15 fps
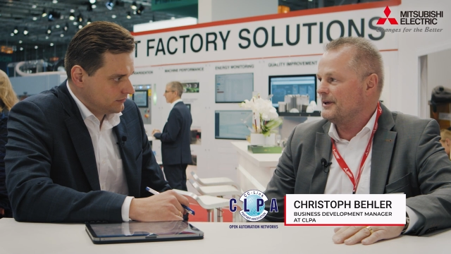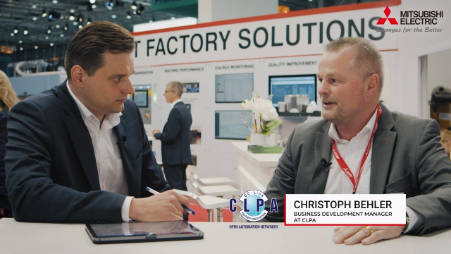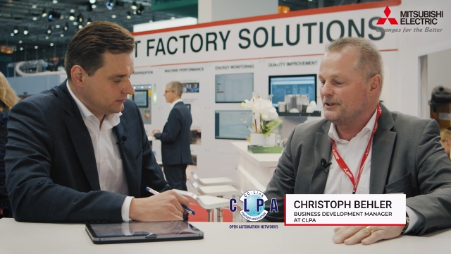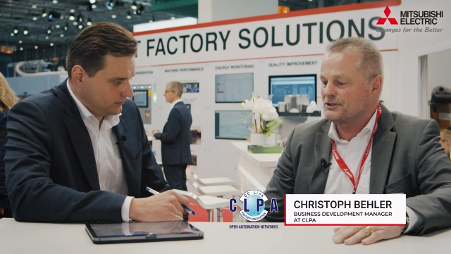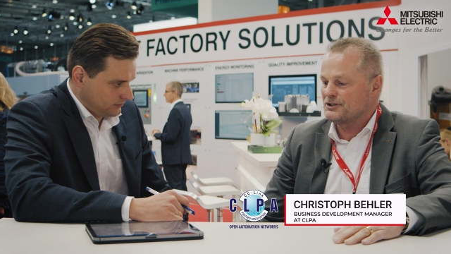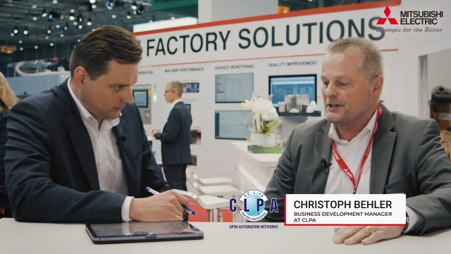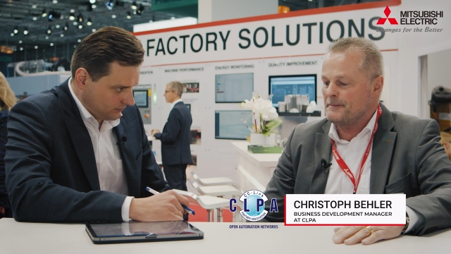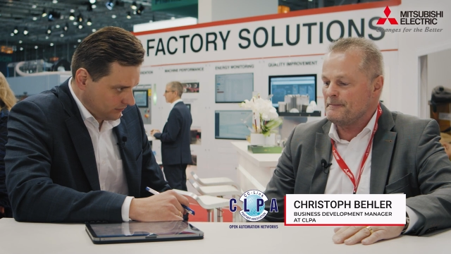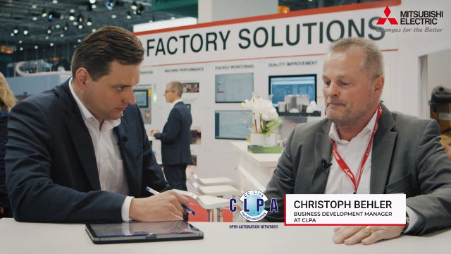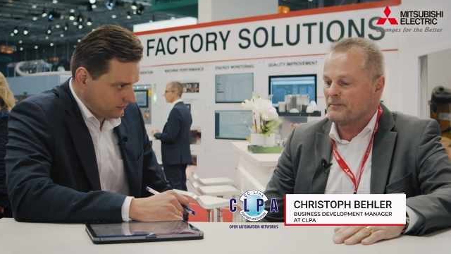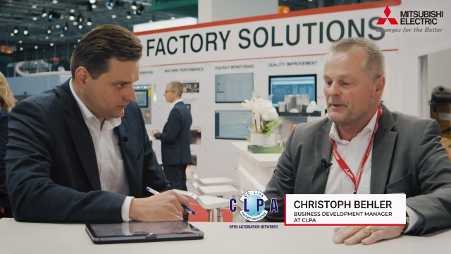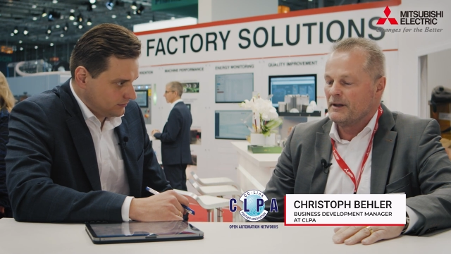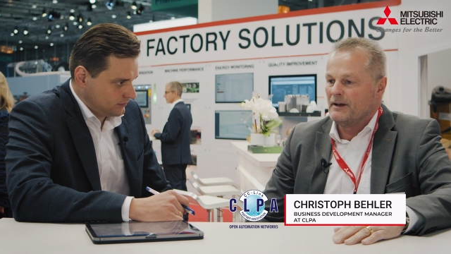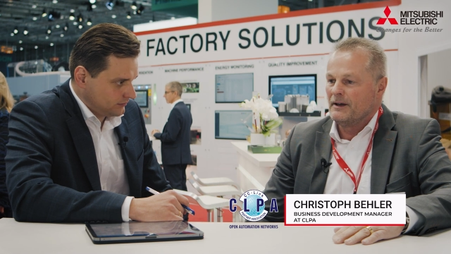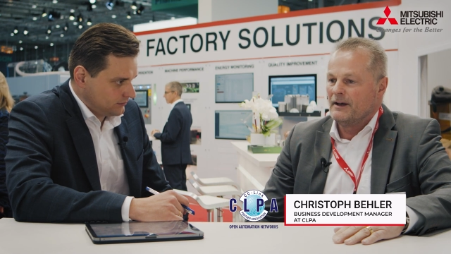Speaker 1: manager.
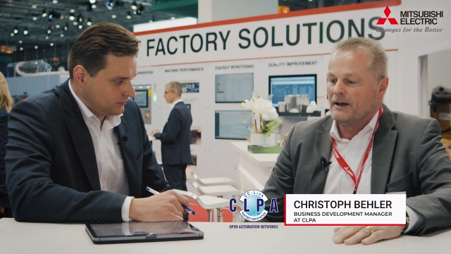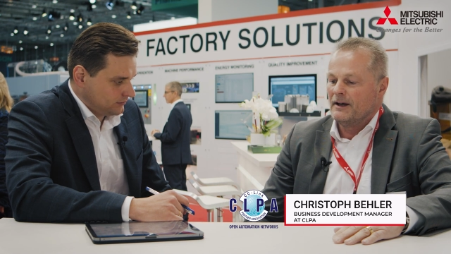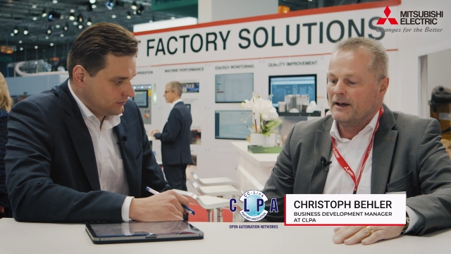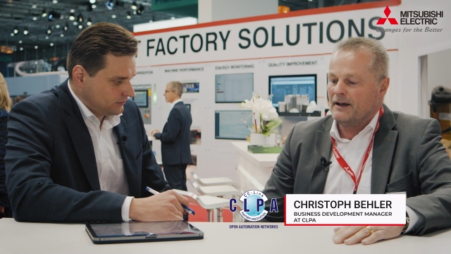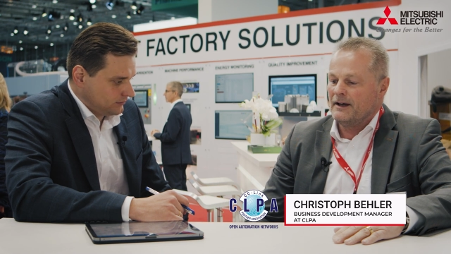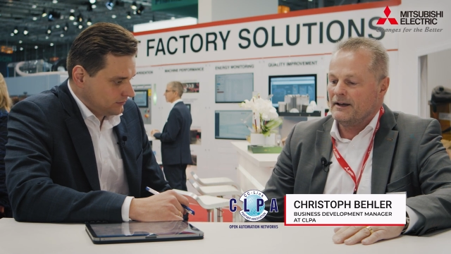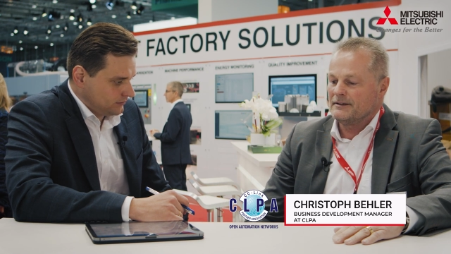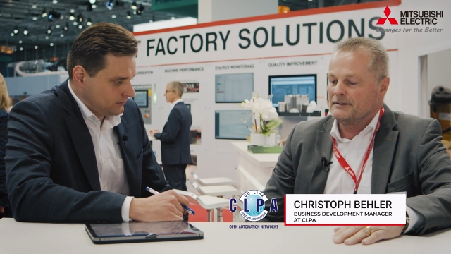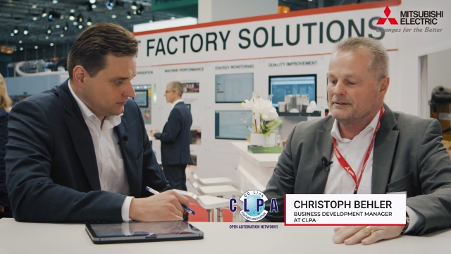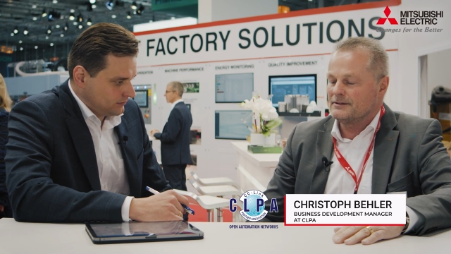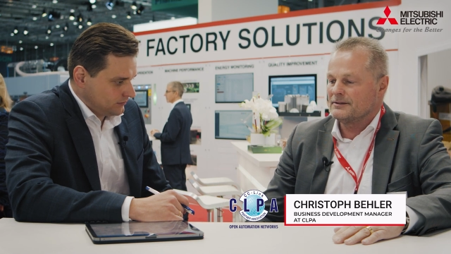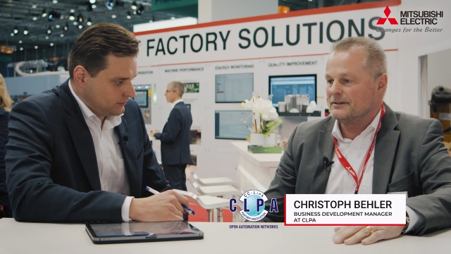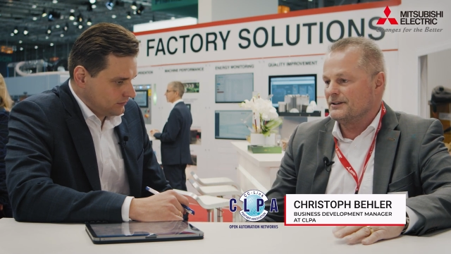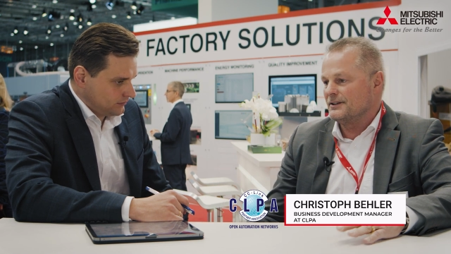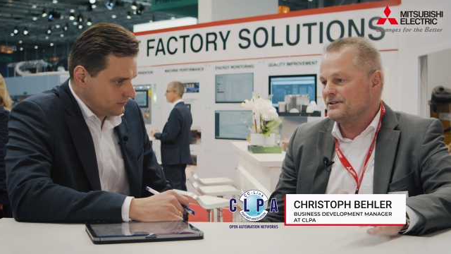And
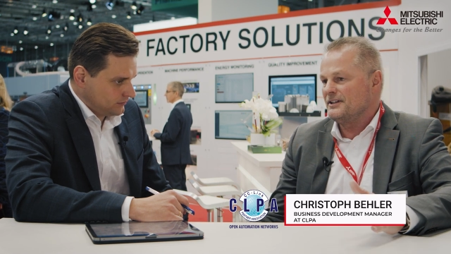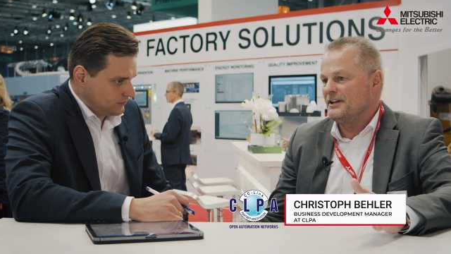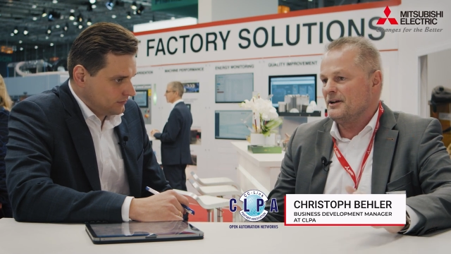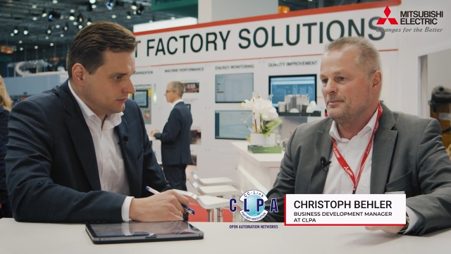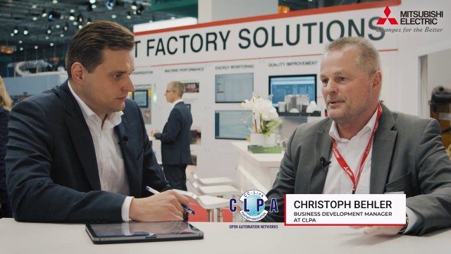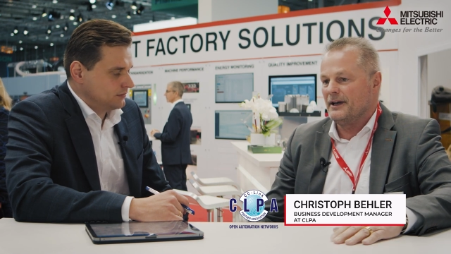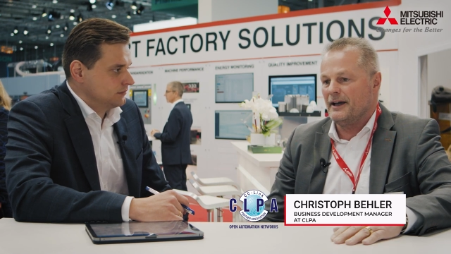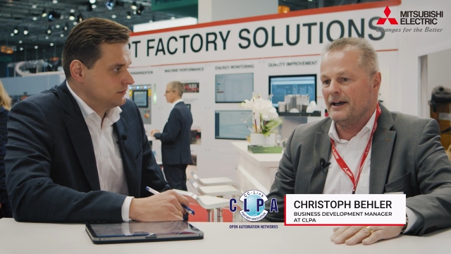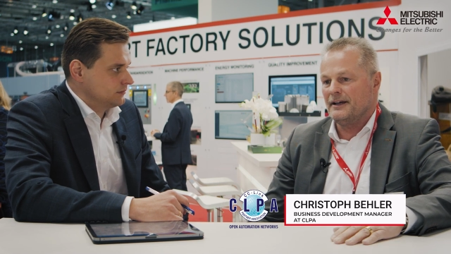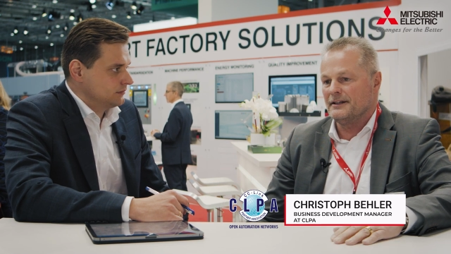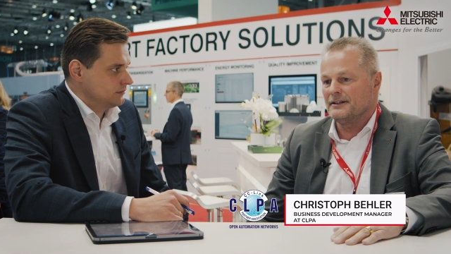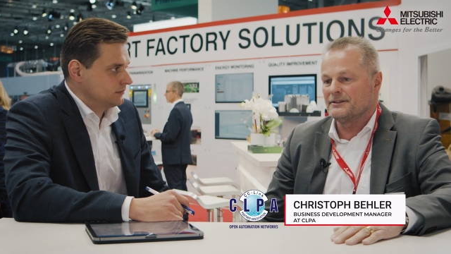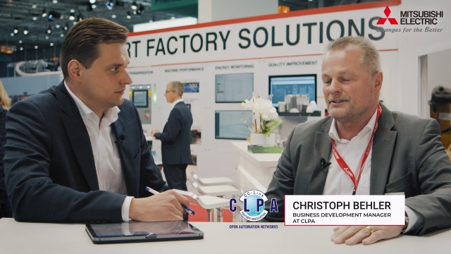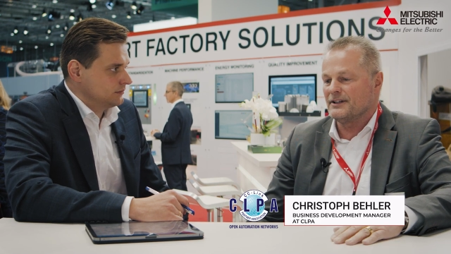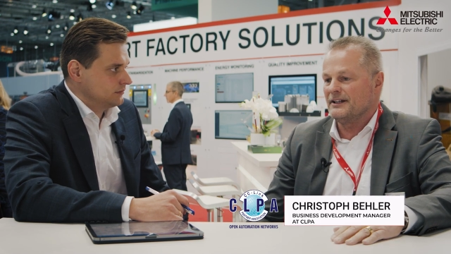the CLPA
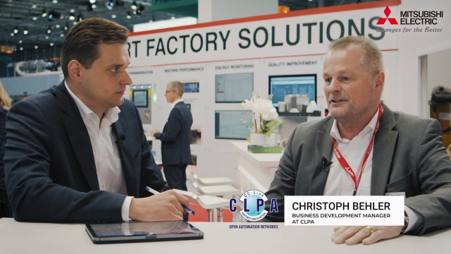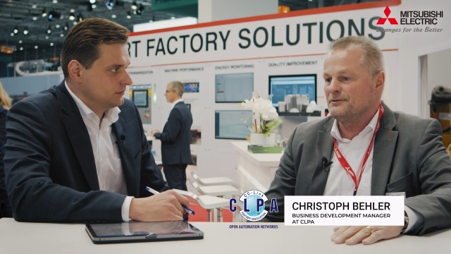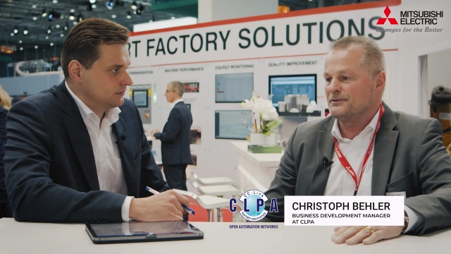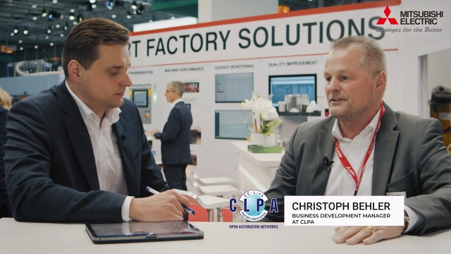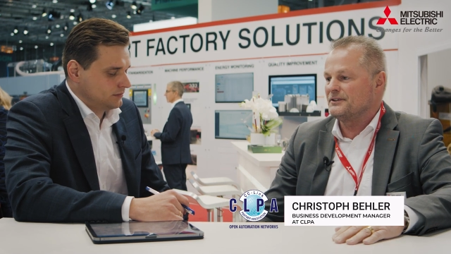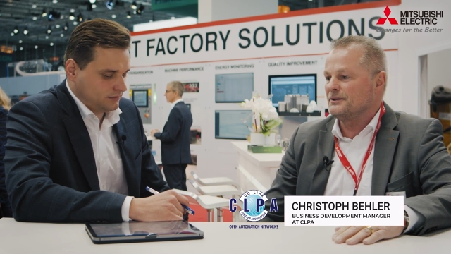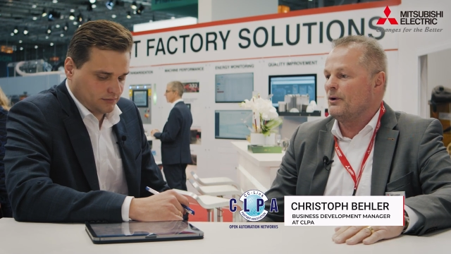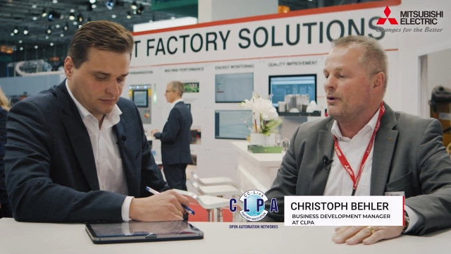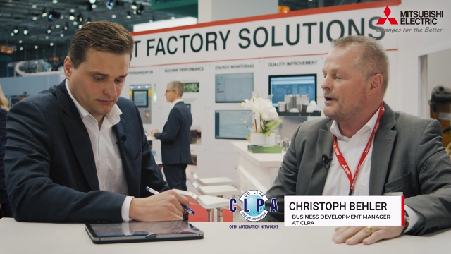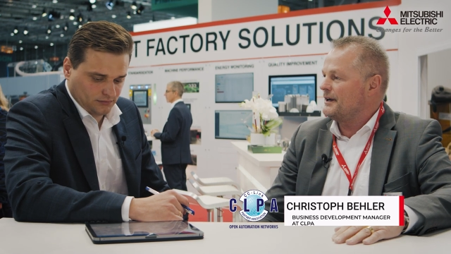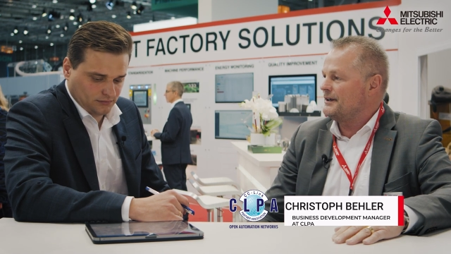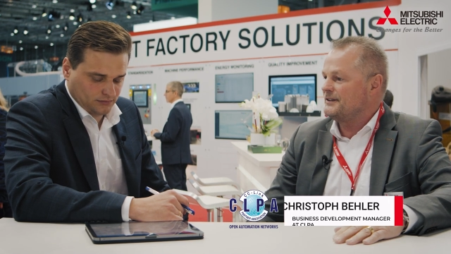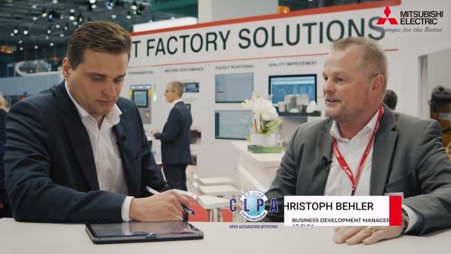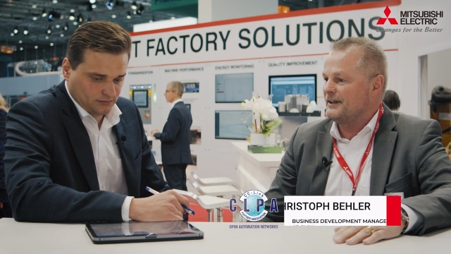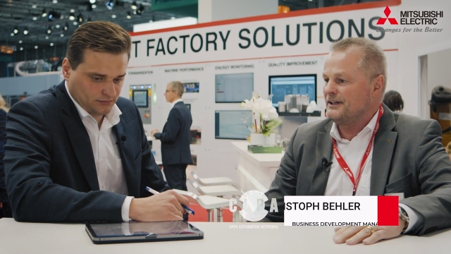itself is an
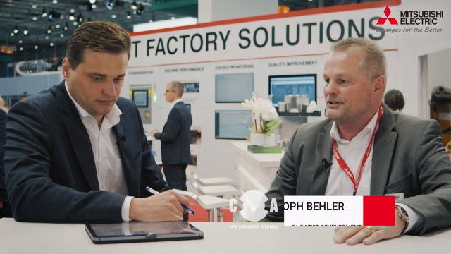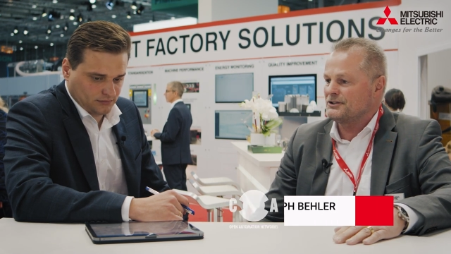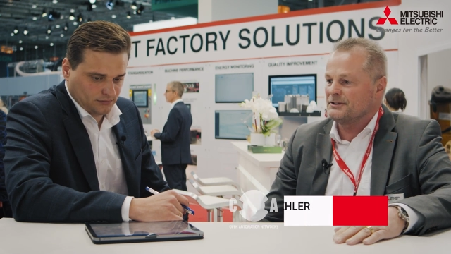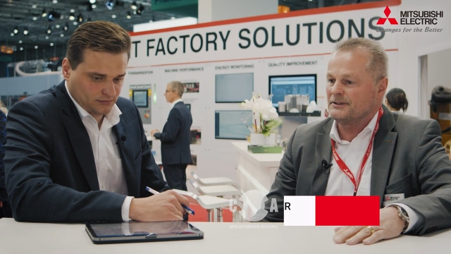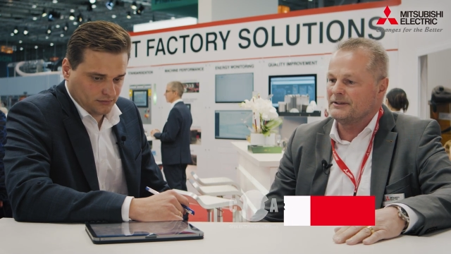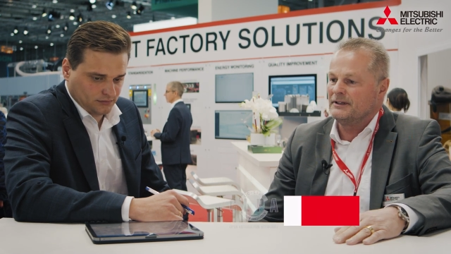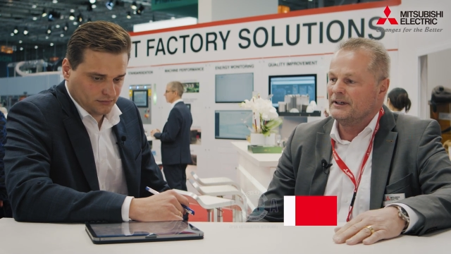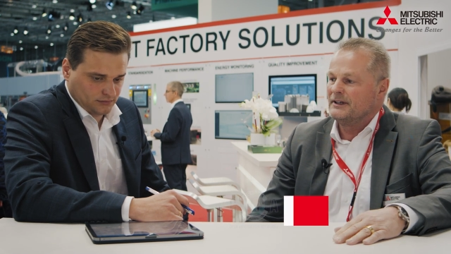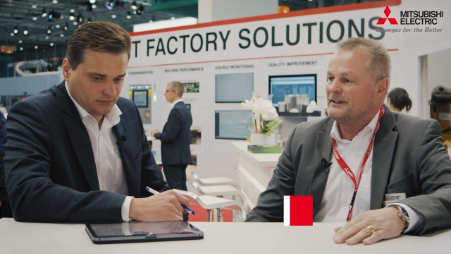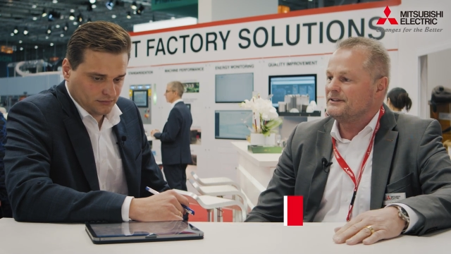organization